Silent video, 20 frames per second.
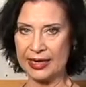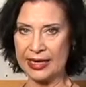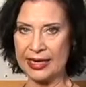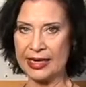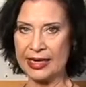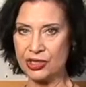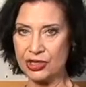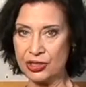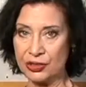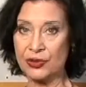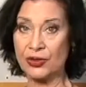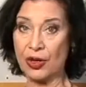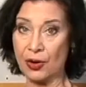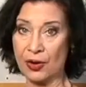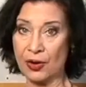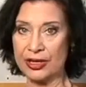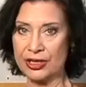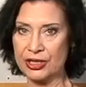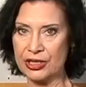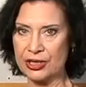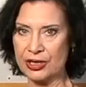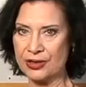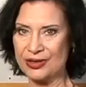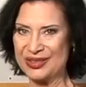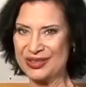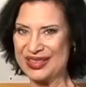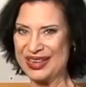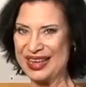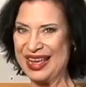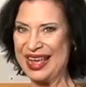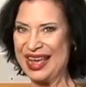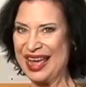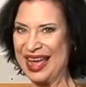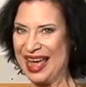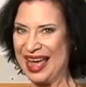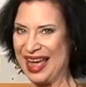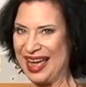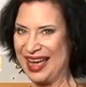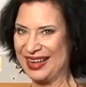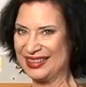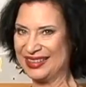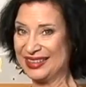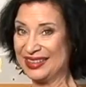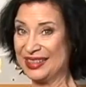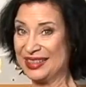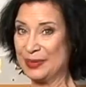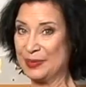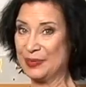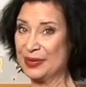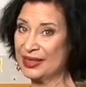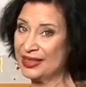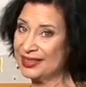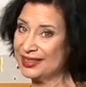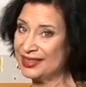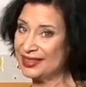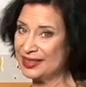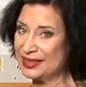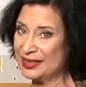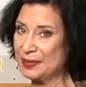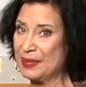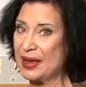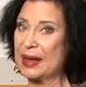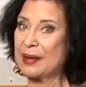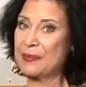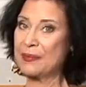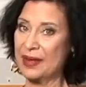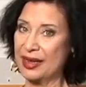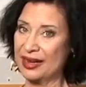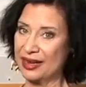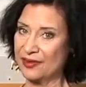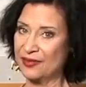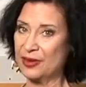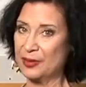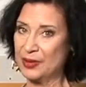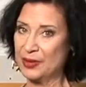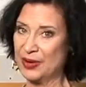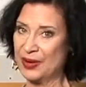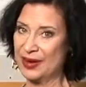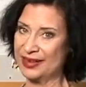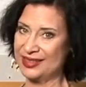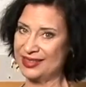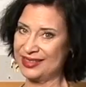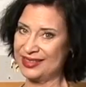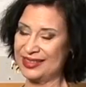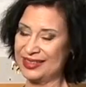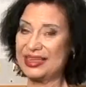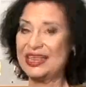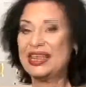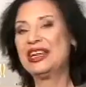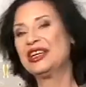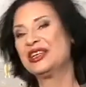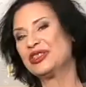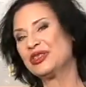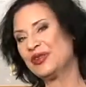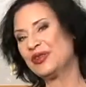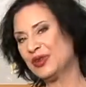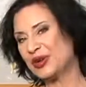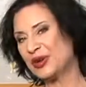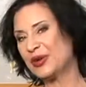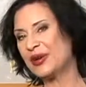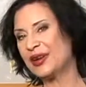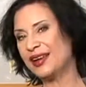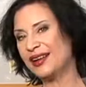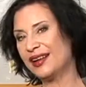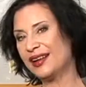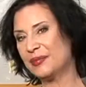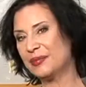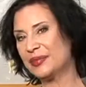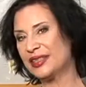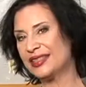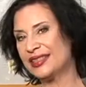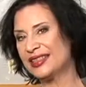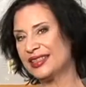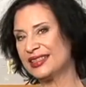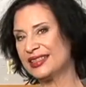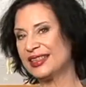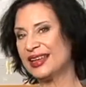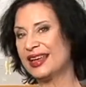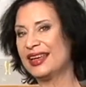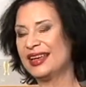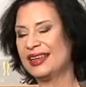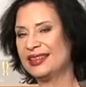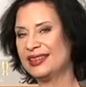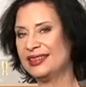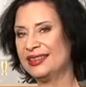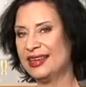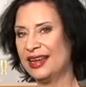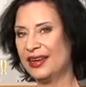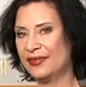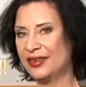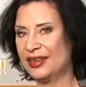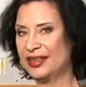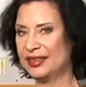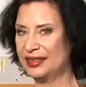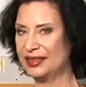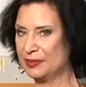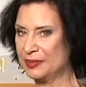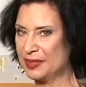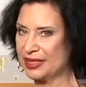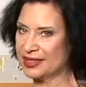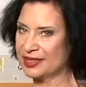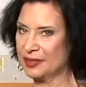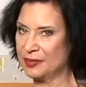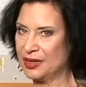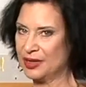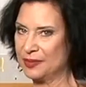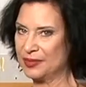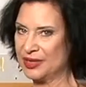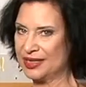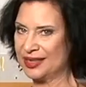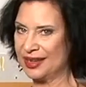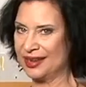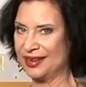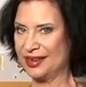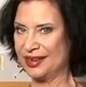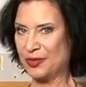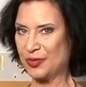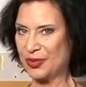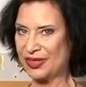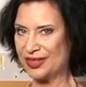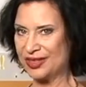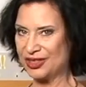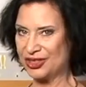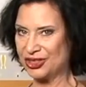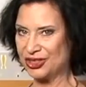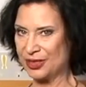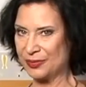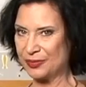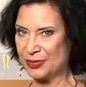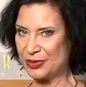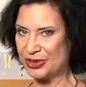into the orange stones adds the ability to make money from your idea. So if you're creating a business, definitely mix some hematite in with this gem